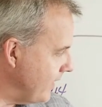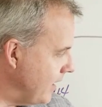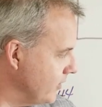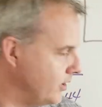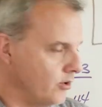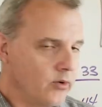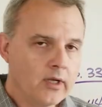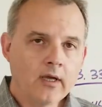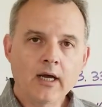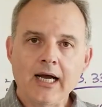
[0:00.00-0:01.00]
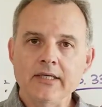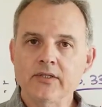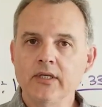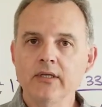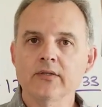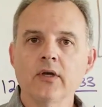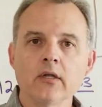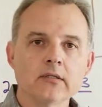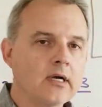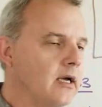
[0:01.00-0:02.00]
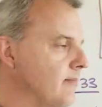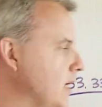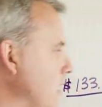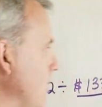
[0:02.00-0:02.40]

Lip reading: value. I see this all the time